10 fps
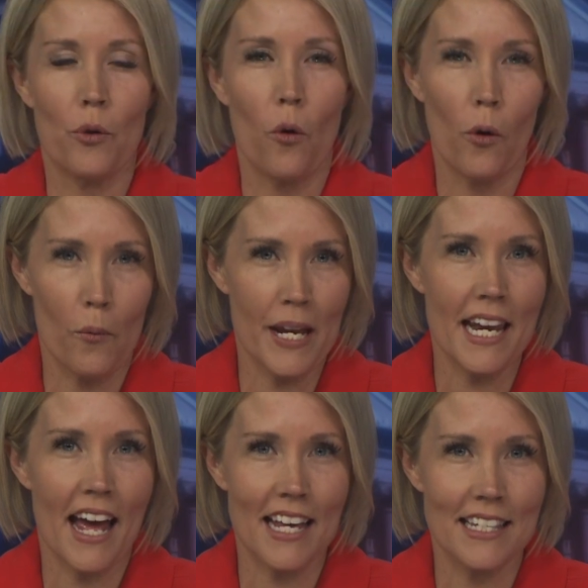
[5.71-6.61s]

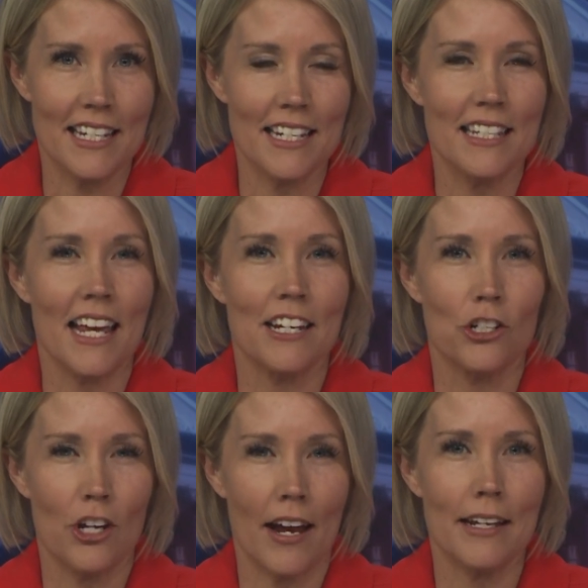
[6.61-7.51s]
Corwin, Estes,
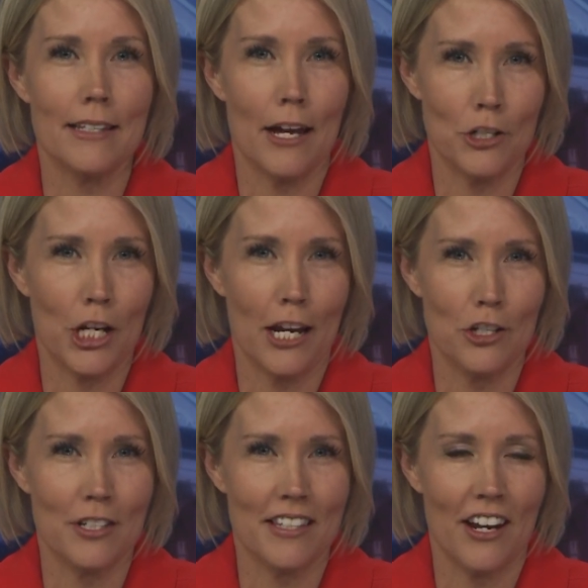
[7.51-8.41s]
and Janes
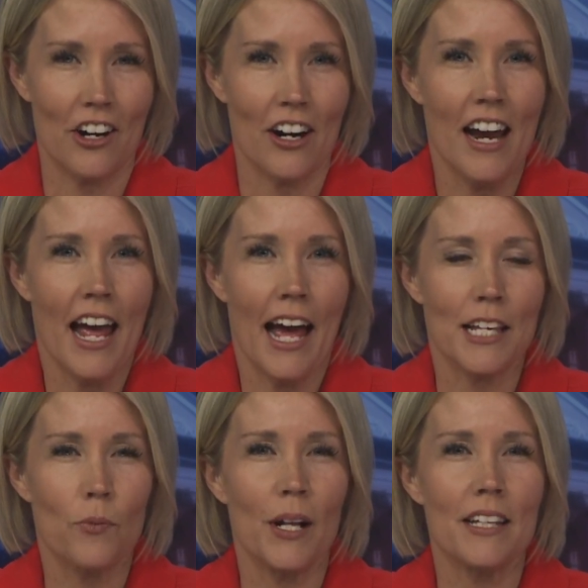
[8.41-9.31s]
Education Center,
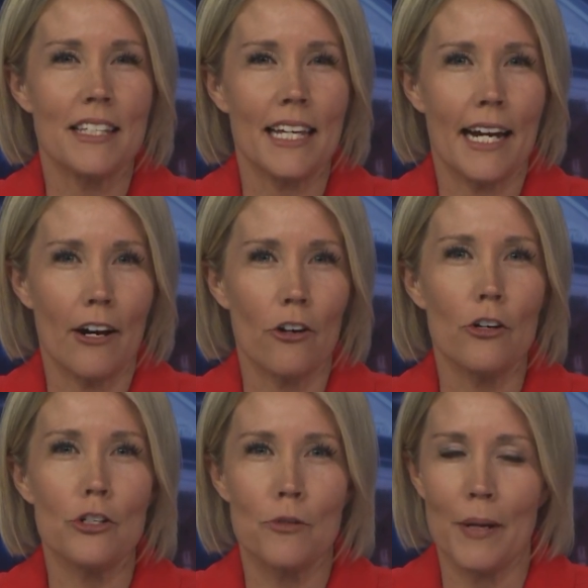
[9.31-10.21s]
as well as the
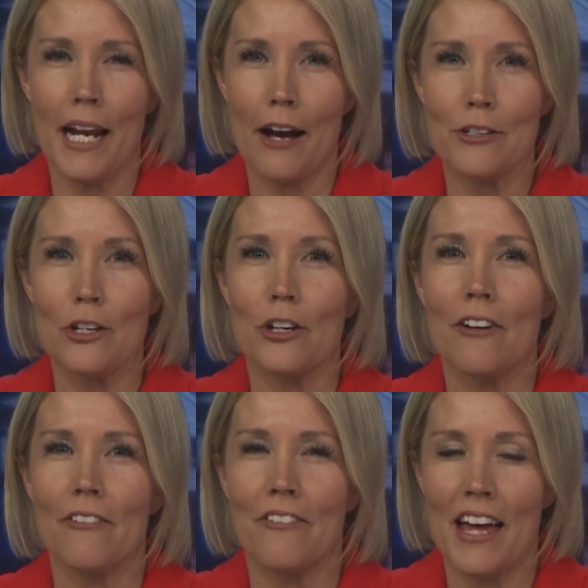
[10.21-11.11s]
Carol
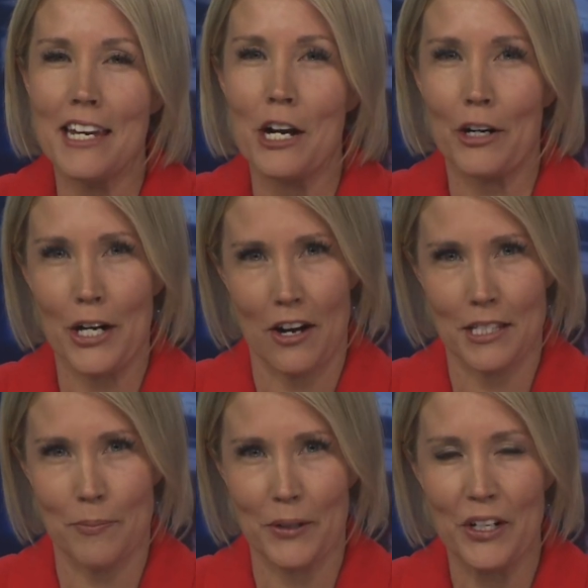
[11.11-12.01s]
Schmidhauser Veterinary
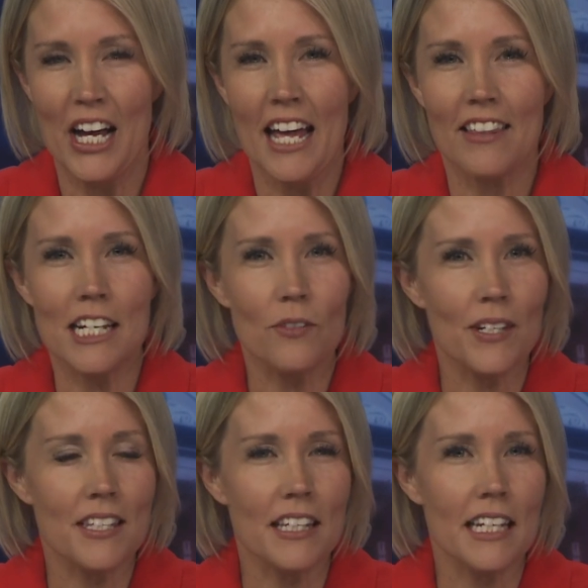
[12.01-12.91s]
Hospital.
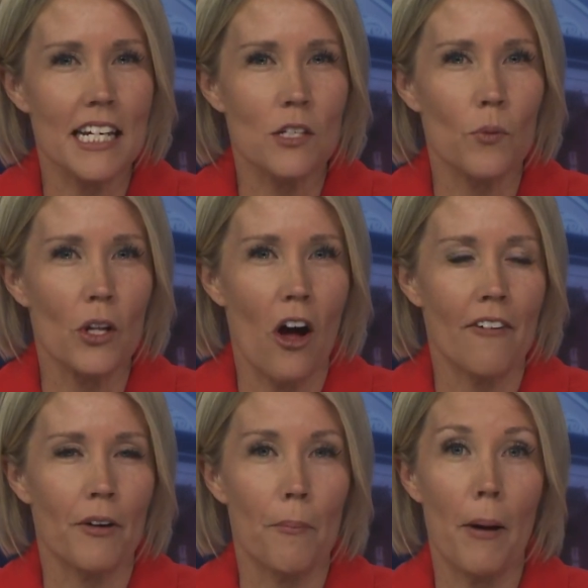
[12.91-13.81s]
These facilities will
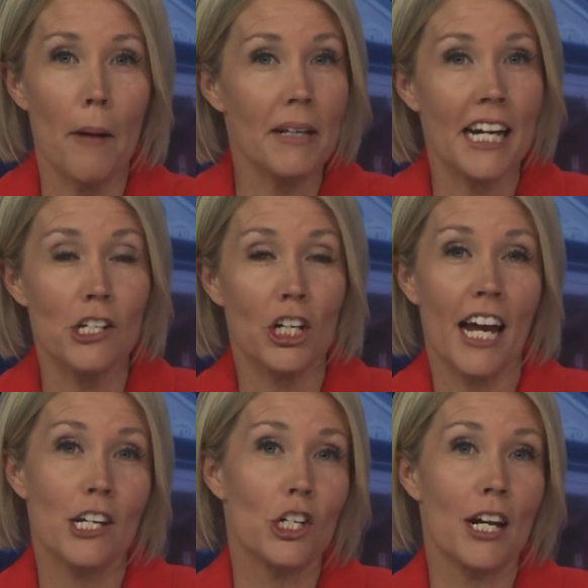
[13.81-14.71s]
offer public
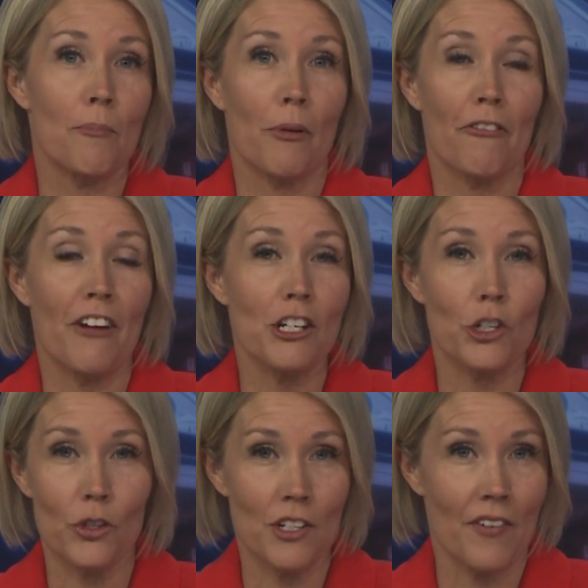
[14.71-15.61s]
education and
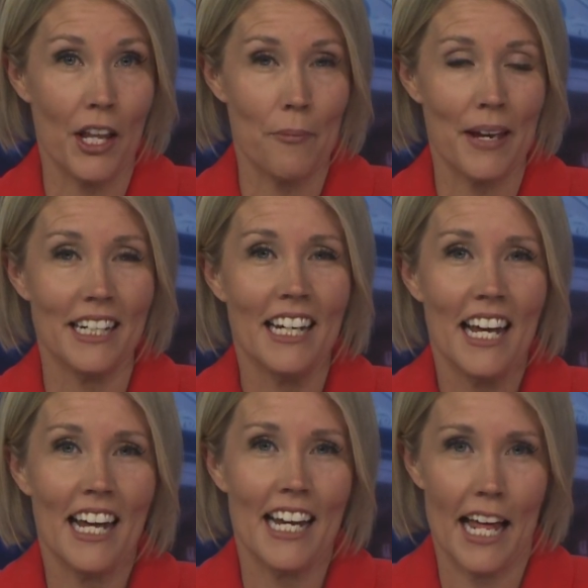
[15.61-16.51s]
professional development
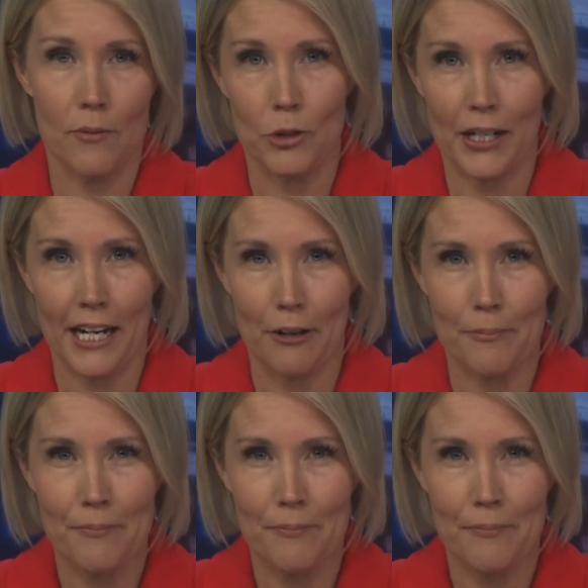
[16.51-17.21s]
in animal care.